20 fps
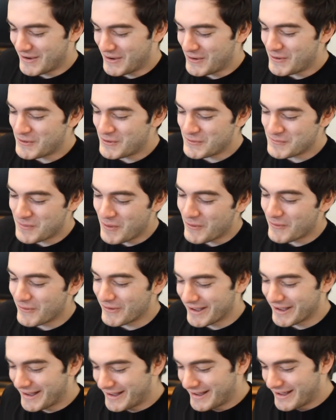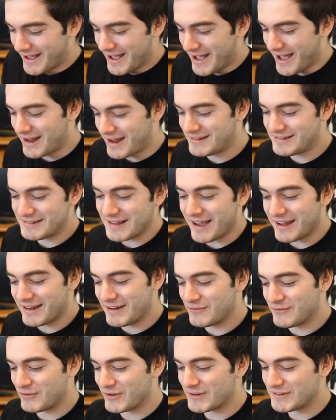Oh, boy. I
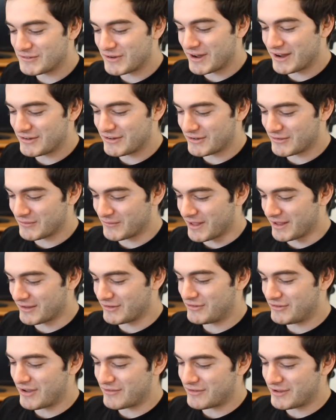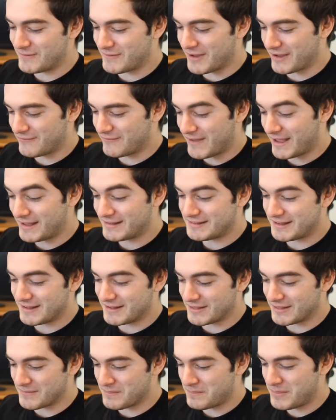sighed in frustration while shoving my face
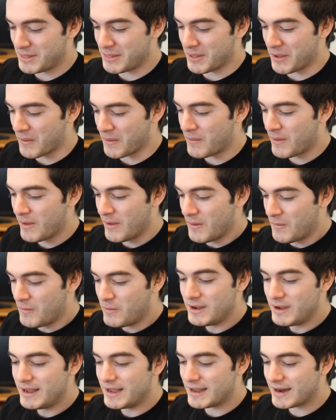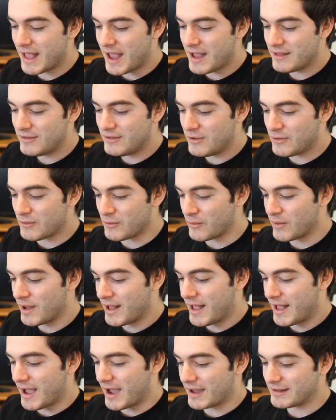into the pillow. What can I do?
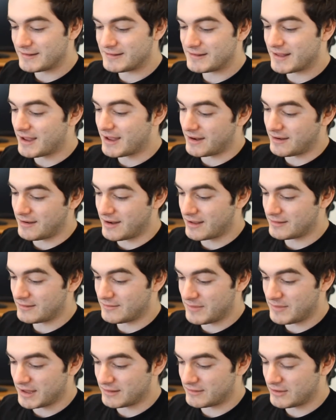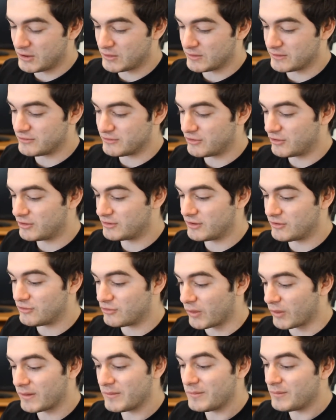I decided not to be a total jerk to
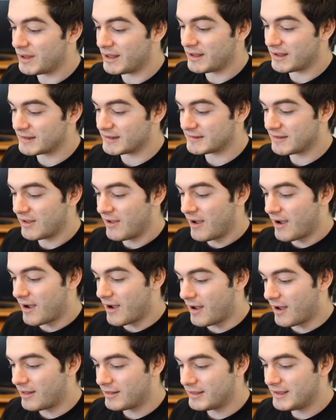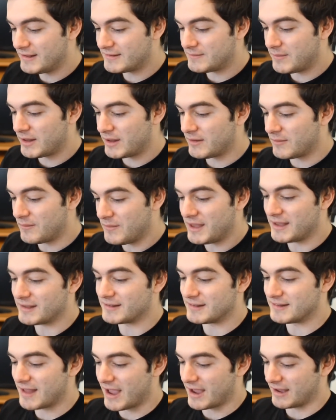Jordan because all he's been to me
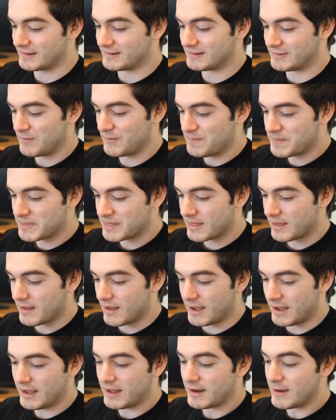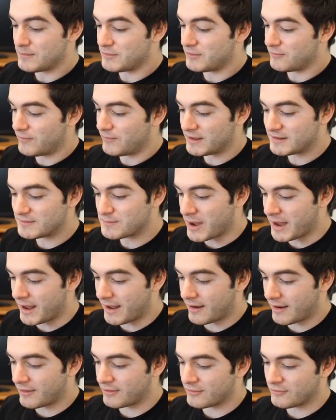is nice. I get up to fix my
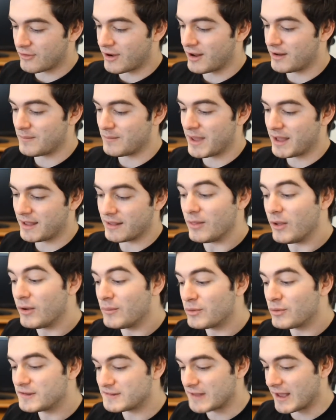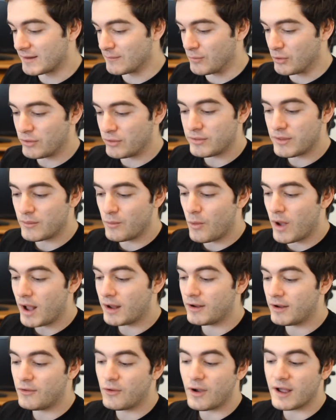hair and try to make it look presentable and then
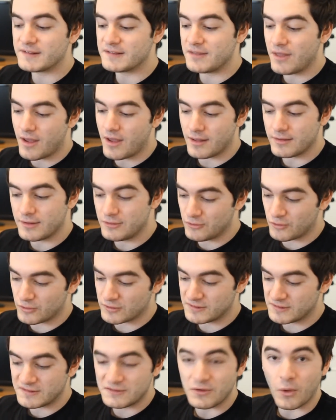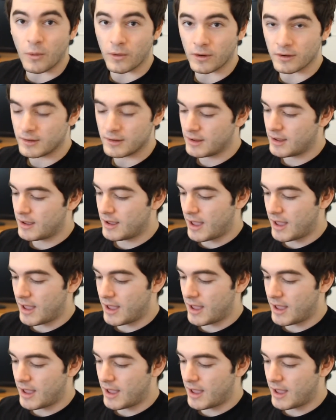walk across the hall to Jordan's door.